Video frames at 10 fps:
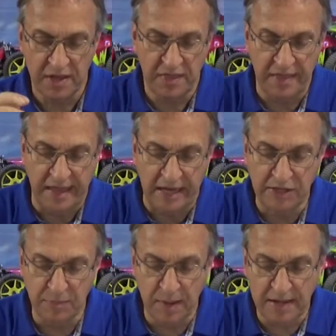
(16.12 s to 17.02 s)
the
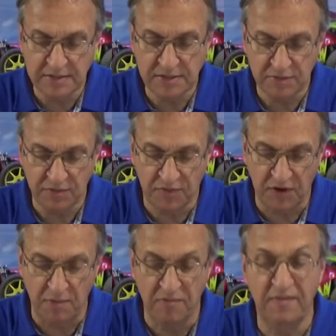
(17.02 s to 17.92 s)
earbuds
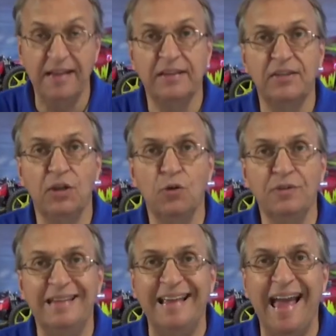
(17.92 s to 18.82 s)
from VANKYO,
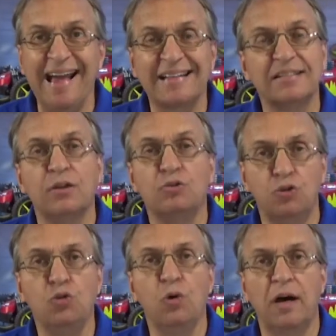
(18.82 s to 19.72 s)
the
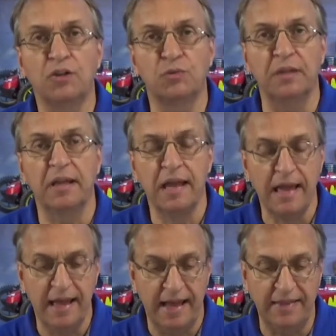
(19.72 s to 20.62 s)
X200.
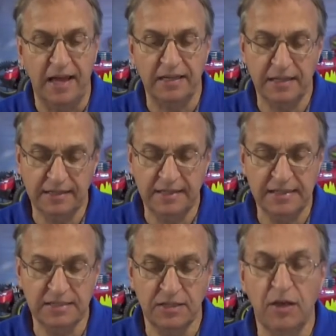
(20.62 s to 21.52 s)
And I got
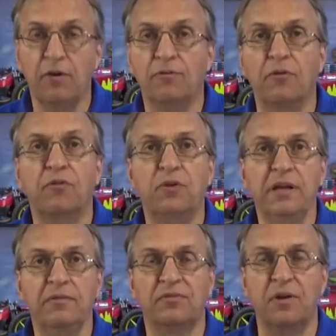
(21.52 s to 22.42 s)
this for
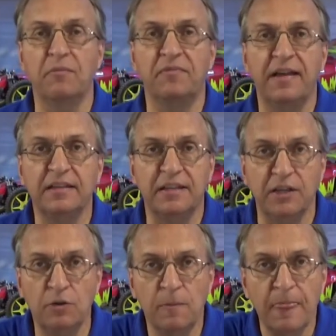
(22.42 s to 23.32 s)
free from
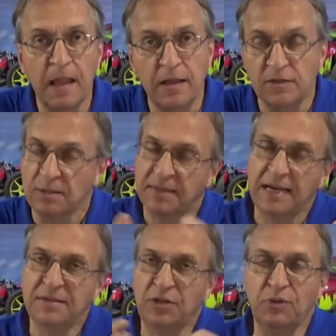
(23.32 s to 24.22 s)
VANKYO.
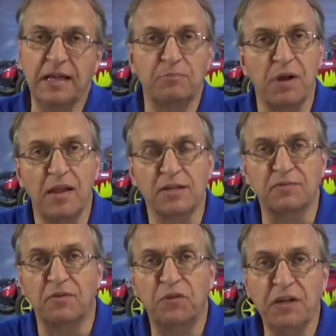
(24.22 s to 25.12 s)
Sometimes I do get products for
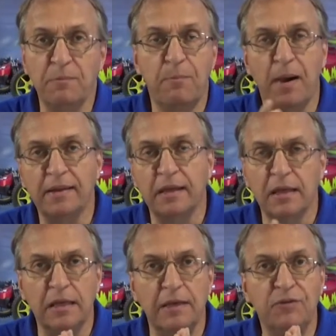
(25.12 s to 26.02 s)
free, but
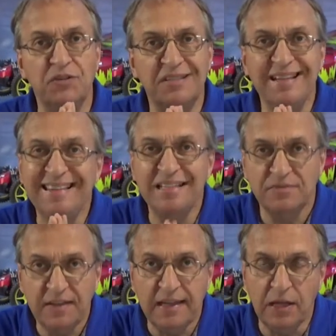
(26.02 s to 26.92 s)
if you see this
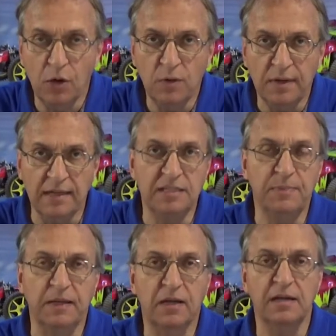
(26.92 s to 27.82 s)
video, it's
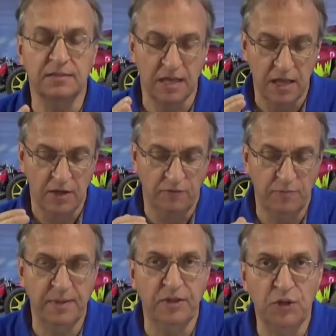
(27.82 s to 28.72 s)
because we've
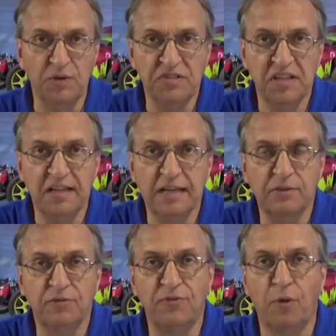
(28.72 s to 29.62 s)
been using it
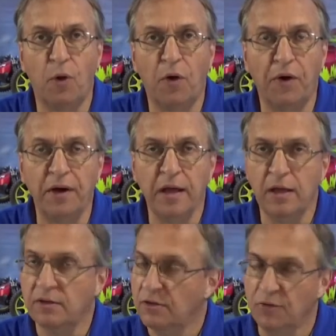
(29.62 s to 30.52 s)
for
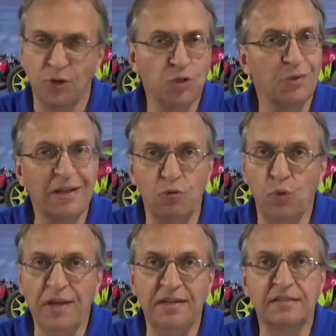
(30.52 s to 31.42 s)
usually
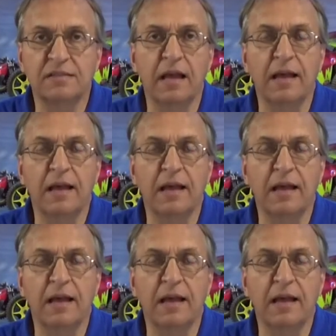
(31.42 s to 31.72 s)
weeks